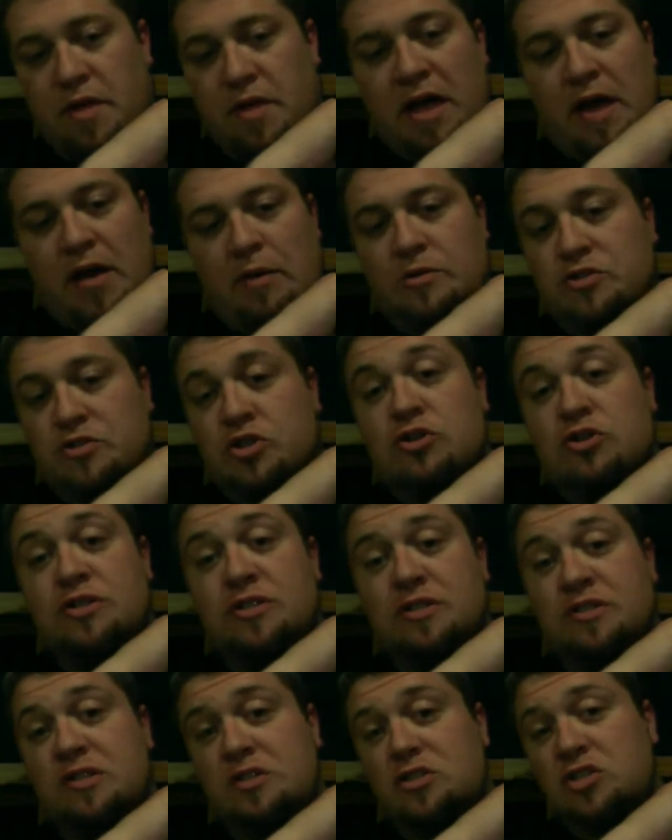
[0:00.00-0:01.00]
I would certainly
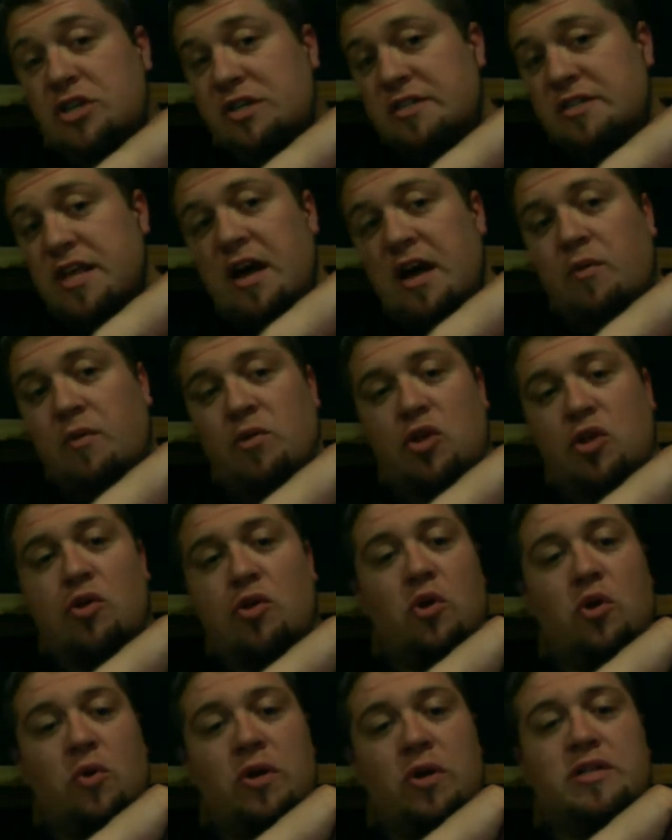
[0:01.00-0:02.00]
suggest that when you
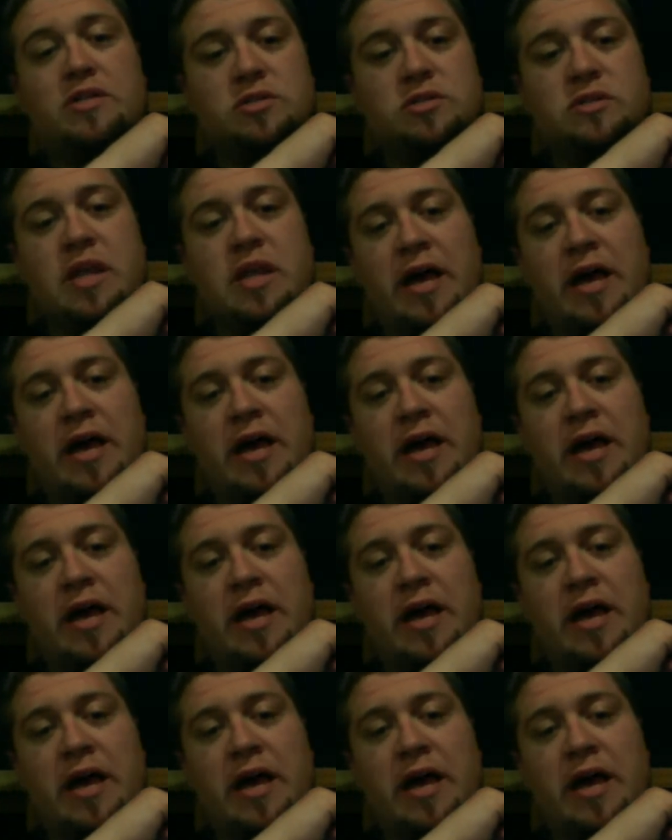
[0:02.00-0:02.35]
go in,